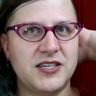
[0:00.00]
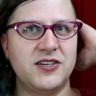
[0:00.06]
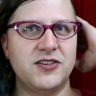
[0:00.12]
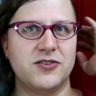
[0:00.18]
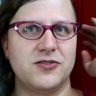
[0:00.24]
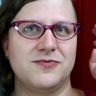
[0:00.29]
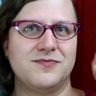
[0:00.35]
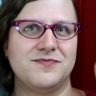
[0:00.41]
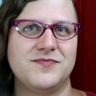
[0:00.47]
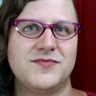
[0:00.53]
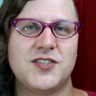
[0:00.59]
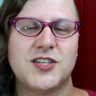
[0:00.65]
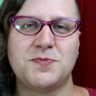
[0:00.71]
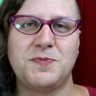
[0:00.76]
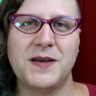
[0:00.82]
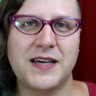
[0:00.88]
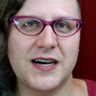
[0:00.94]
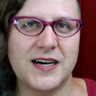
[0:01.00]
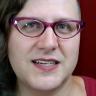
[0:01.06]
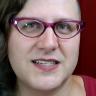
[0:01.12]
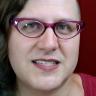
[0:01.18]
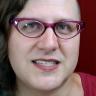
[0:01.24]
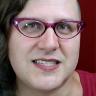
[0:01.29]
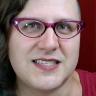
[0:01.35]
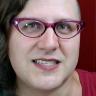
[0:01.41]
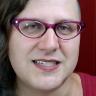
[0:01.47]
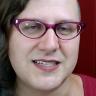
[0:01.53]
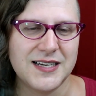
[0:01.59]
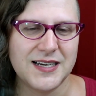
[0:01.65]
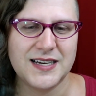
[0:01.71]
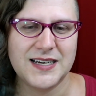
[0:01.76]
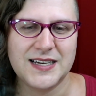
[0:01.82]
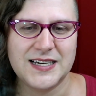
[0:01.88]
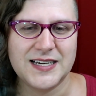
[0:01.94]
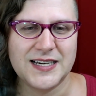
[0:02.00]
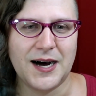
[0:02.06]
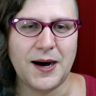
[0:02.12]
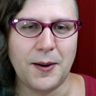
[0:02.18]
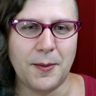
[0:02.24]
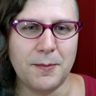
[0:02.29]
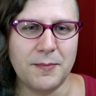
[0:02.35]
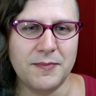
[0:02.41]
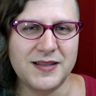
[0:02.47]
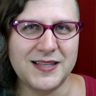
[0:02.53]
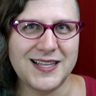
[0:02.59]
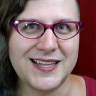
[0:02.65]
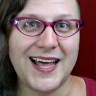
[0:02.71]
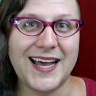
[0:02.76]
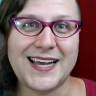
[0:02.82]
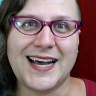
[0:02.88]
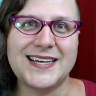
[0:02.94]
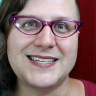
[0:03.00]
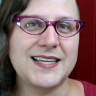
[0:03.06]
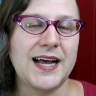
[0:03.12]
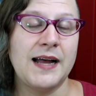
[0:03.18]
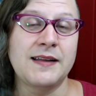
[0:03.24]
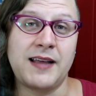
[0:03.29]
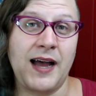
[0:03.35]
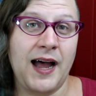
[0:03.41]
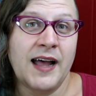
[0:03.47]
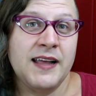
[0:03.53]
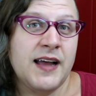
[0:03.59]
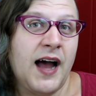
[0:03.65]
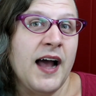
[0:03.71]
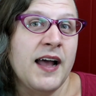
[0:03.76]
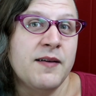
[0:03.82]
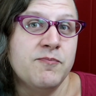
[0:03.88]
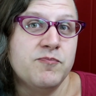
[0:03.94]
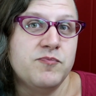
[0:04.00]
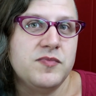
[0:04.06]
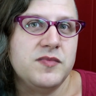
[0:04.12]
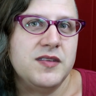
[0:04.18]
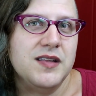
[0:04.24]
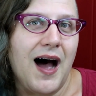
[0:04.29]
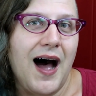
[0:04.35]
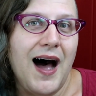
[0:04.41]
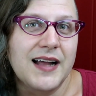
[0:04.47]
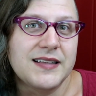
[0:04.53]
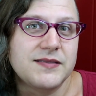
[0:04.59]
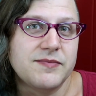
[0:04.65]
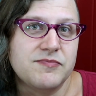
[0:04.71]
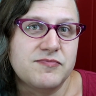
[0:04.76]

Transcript: U. Just because, like, I, I, I, I'm not